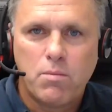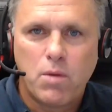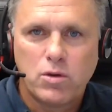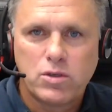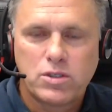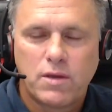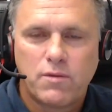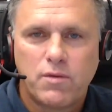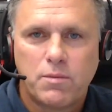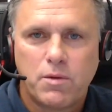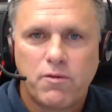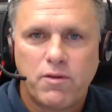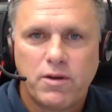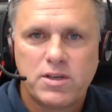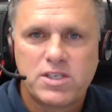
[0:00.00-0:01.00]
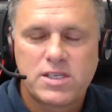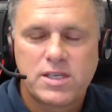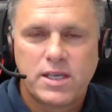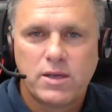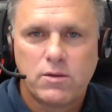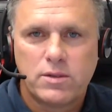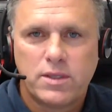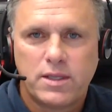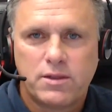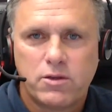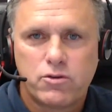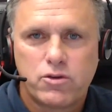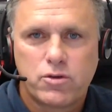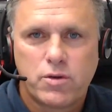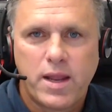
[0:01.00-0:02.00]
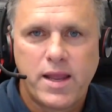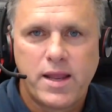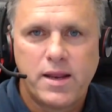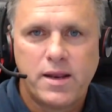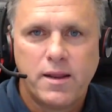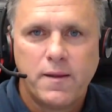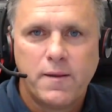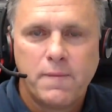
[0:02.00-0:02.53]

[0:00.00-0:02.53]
most of them are very skilled at their trade.